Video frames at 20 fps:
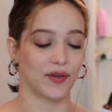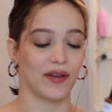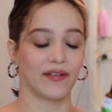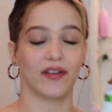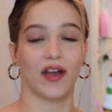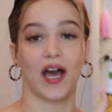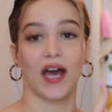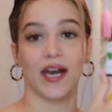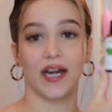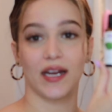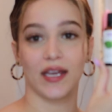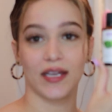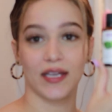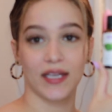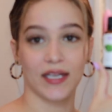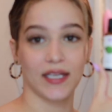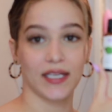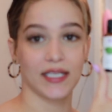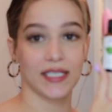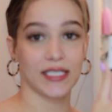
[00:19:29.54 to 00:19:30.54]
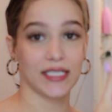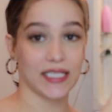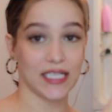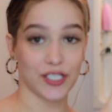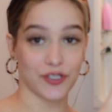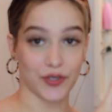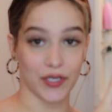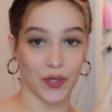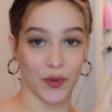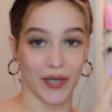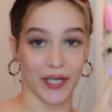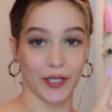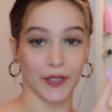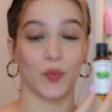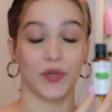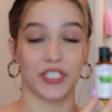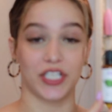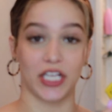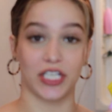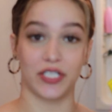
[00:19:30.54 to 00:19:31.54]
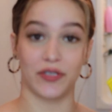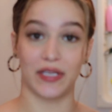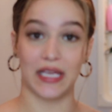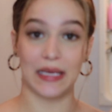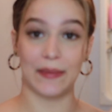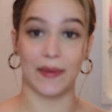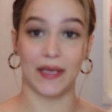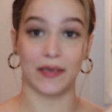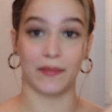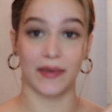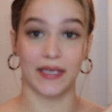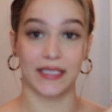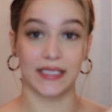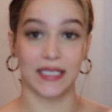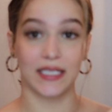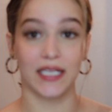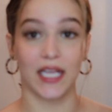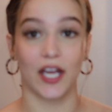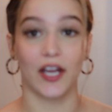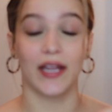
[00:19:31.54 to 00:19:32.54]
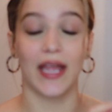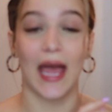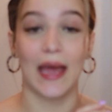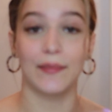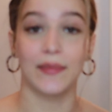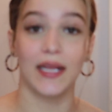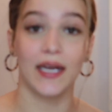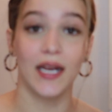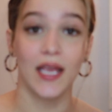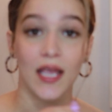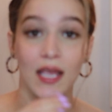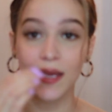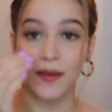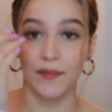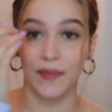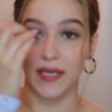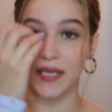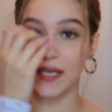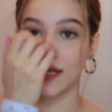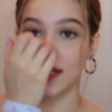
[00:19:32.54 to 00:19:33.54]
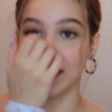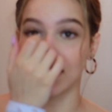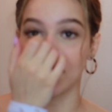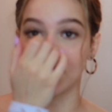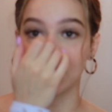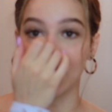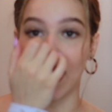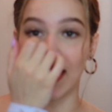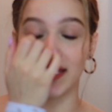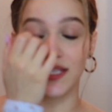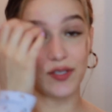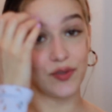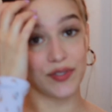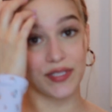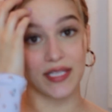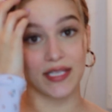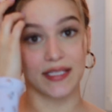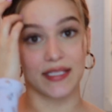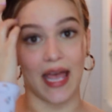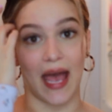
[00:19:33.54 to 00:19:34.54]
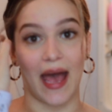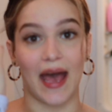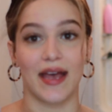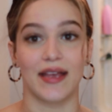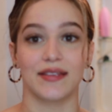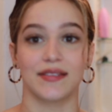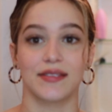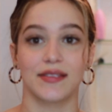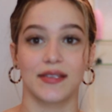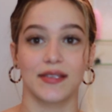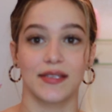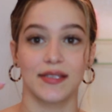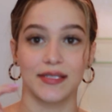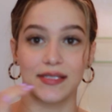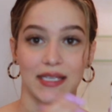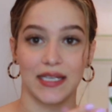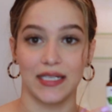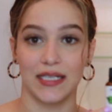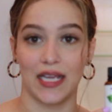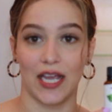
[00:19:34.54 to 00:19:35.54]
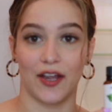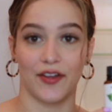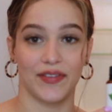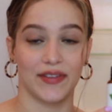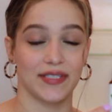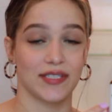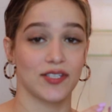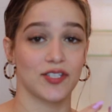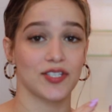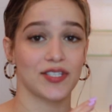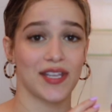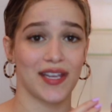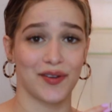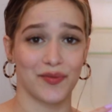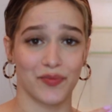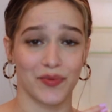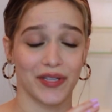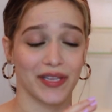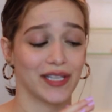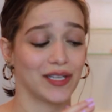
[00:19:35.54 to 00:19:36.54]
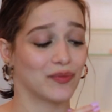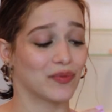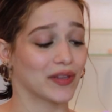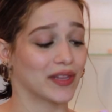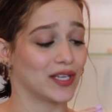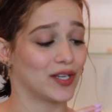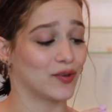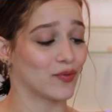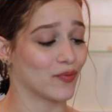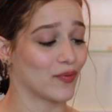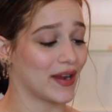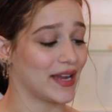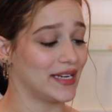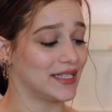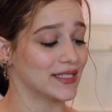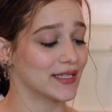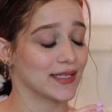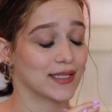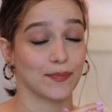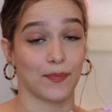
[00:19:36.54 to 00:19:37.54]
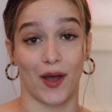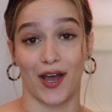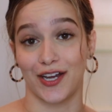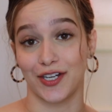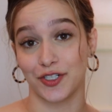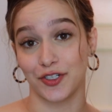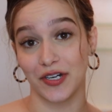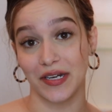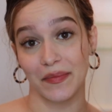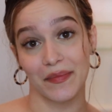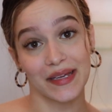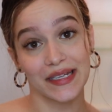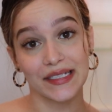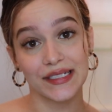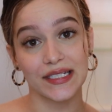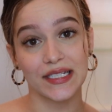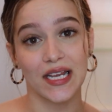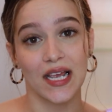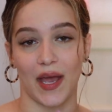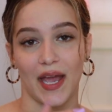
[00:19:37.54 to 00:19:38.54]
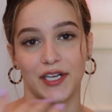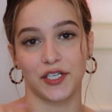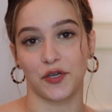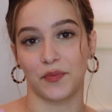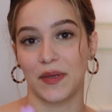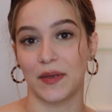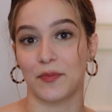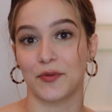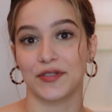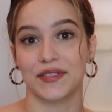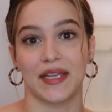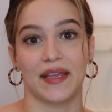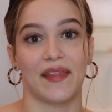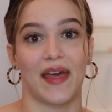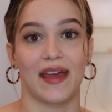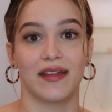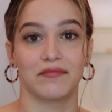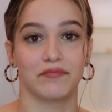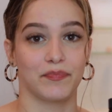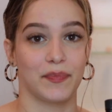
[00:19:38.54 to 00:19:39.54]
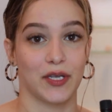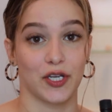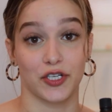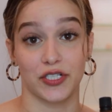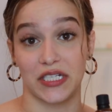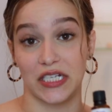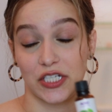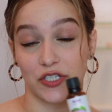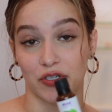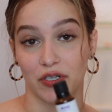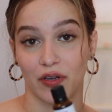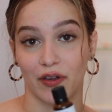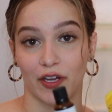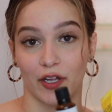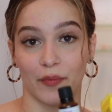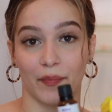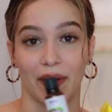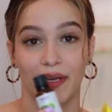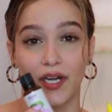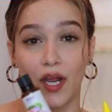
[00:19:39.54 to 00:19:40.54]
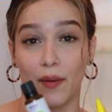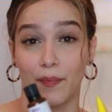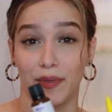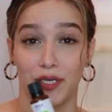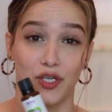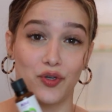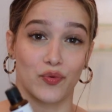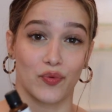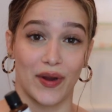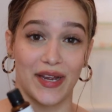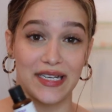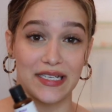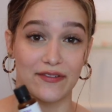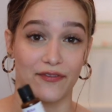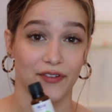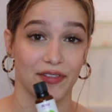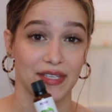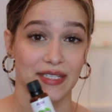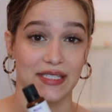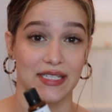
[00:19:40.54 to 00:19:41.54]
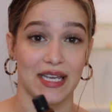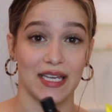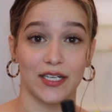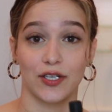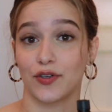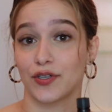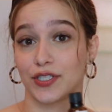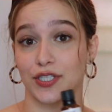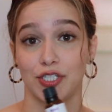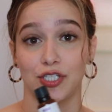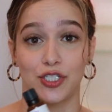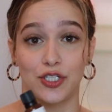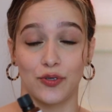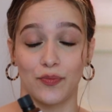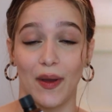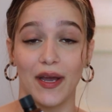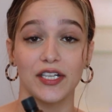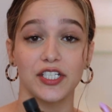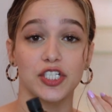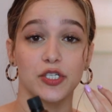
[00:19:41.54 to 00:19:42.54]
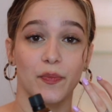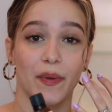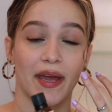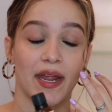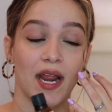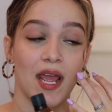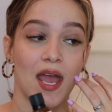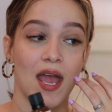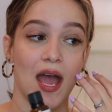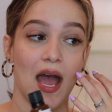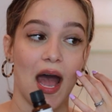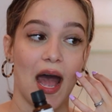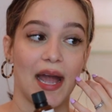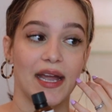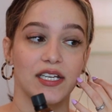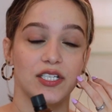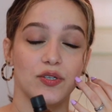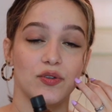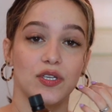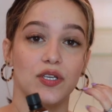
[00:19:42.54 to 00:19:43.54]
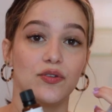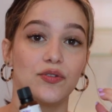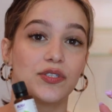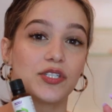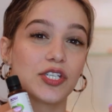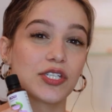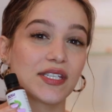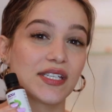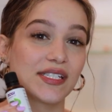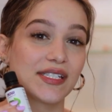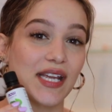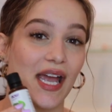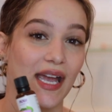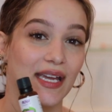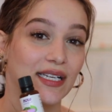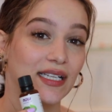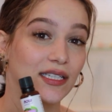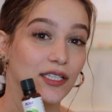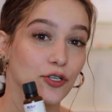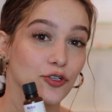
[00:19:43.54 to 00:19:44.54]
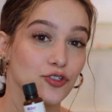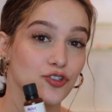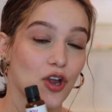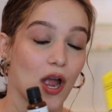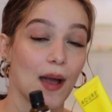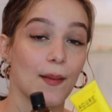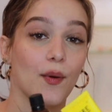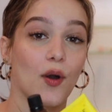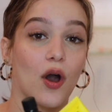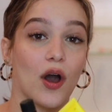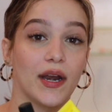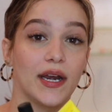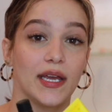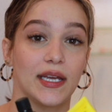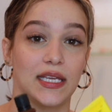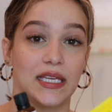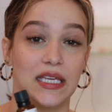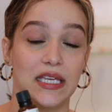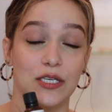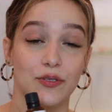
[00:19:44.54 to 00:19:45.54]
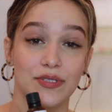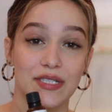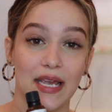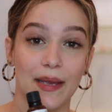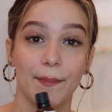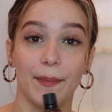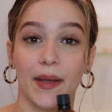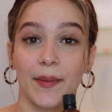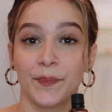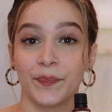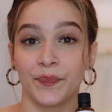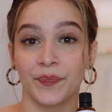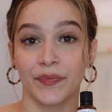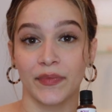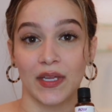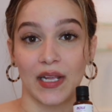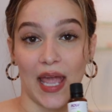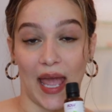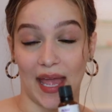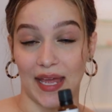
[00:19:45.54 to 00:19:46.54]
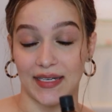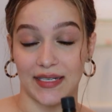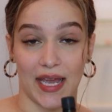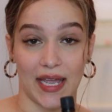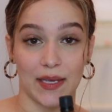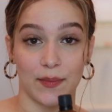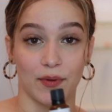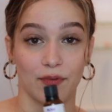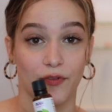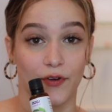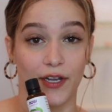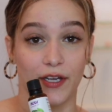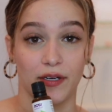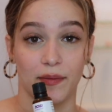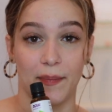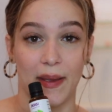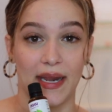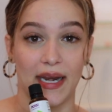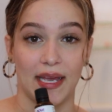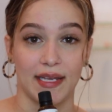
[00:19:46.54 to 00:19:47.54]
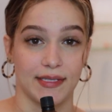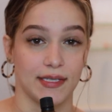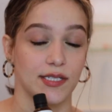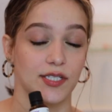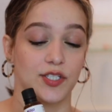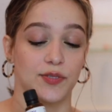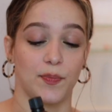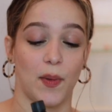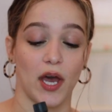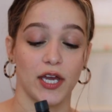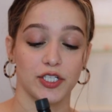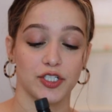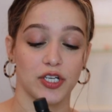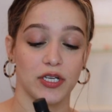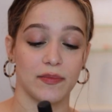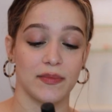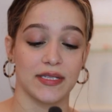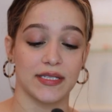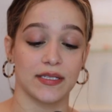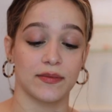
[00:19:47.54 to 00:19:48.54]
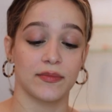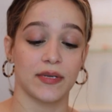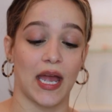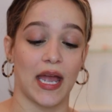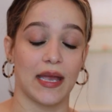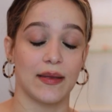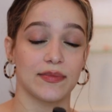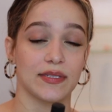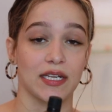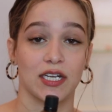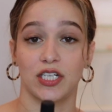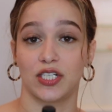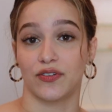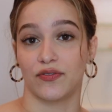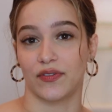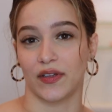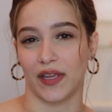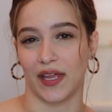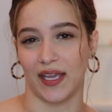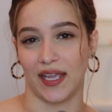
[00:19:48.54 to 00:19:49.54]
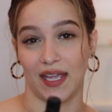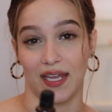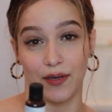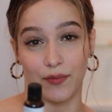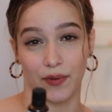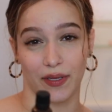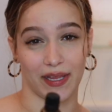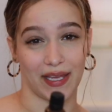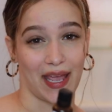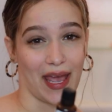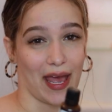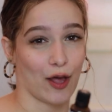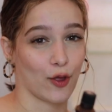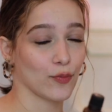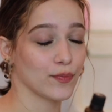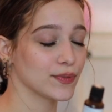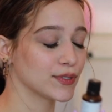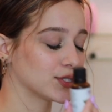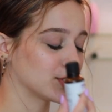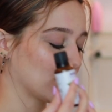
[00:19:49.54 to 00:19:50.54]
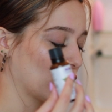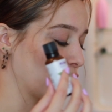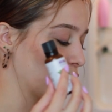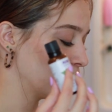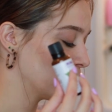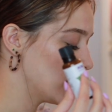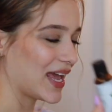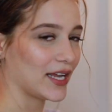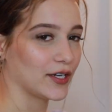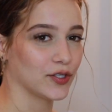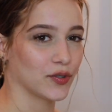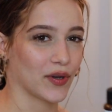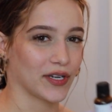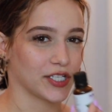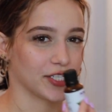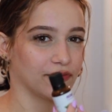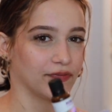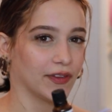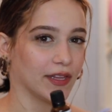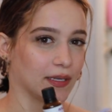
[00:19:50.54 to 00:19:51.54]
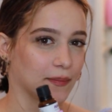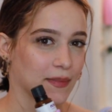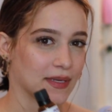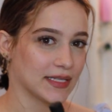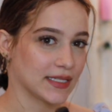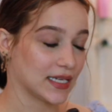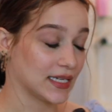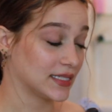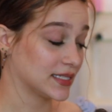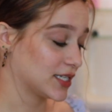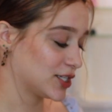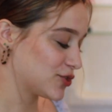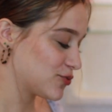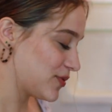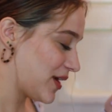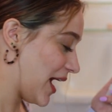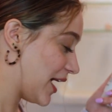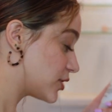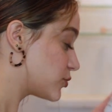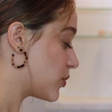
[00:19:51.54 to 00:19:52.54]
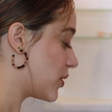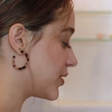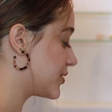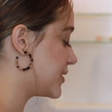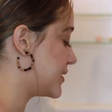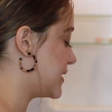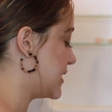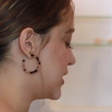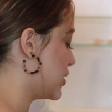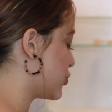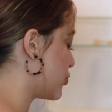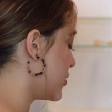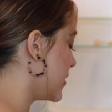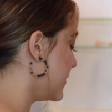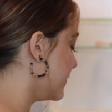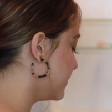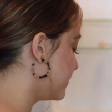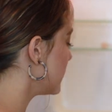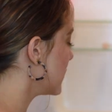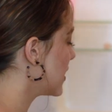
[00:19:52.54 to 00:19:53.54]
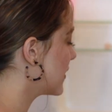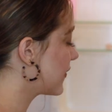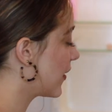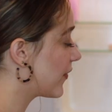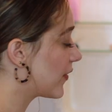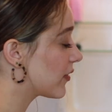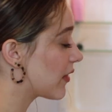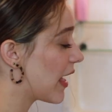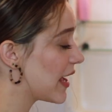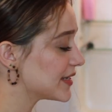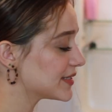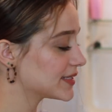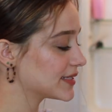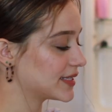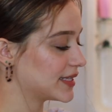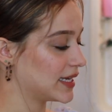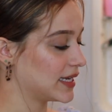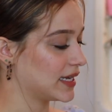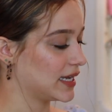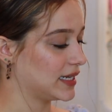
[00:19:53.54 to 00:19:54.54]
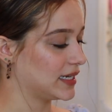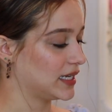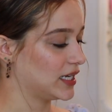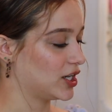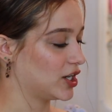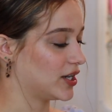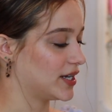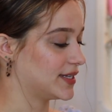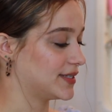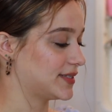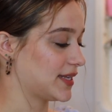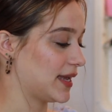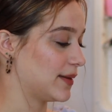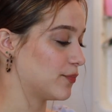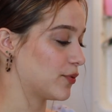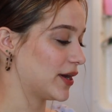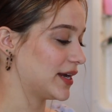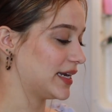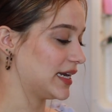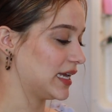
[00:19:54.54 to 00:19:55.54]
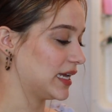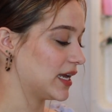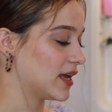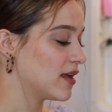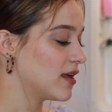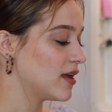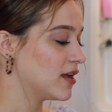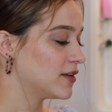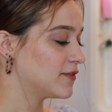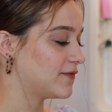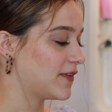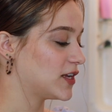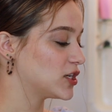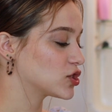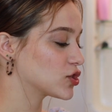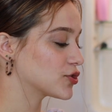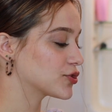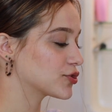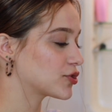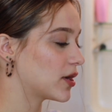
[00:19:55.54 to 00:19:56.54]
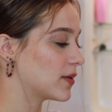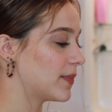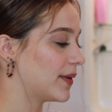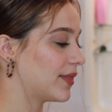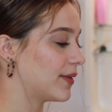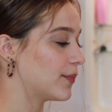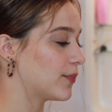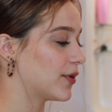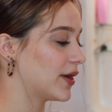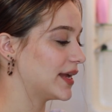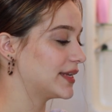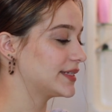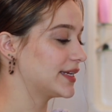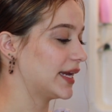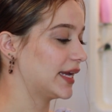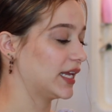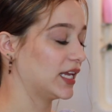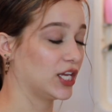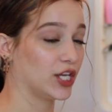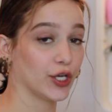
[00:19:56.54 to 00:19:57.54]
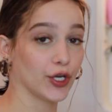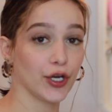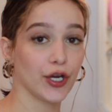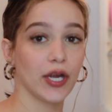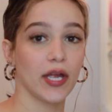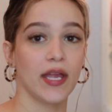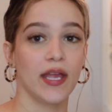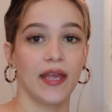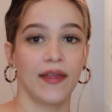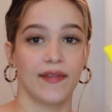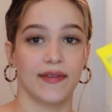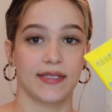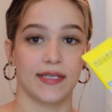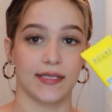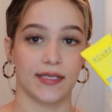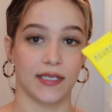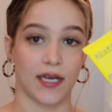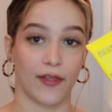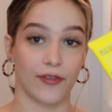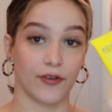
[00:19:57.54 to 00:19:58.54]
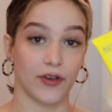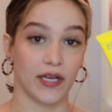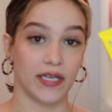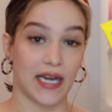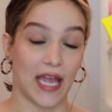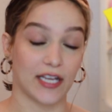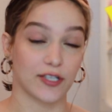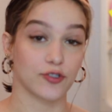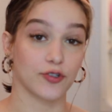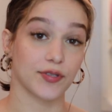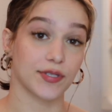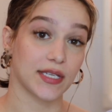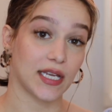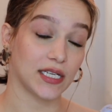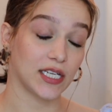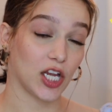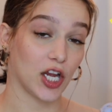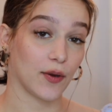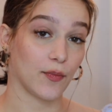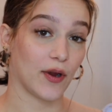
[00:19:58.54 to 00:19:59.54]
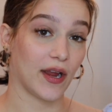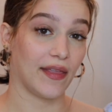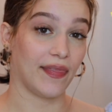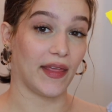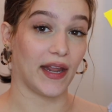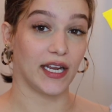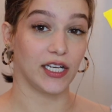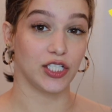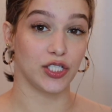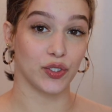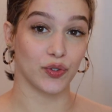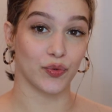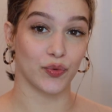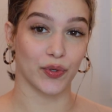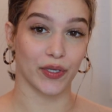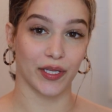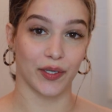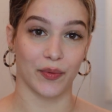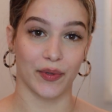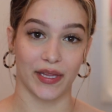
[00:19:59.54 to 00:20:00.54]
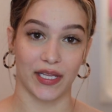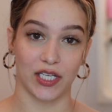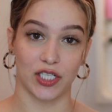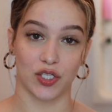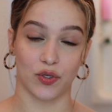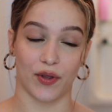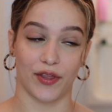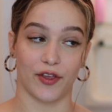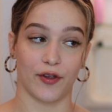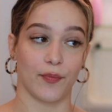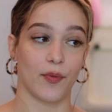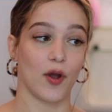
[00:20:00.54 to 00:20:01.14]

I've got tea tree oil, which I do keep in my skincare cabinet because I use this as skincare. This is just a really, really great spot treatment. I know people say that pure tea tree oil might not be great for the skin or it's too much, but I do use just a tiny little drop on a Q-tip at night before I go to bed as a spot treatment sometimes and I do feel like it really helps. So I don't know, I just feel like my skin does react well to tea tree. And then the last thing in here is a brightening facial scrub by the brand Acure. This is another natural skincare brand that I do really, really enjoy their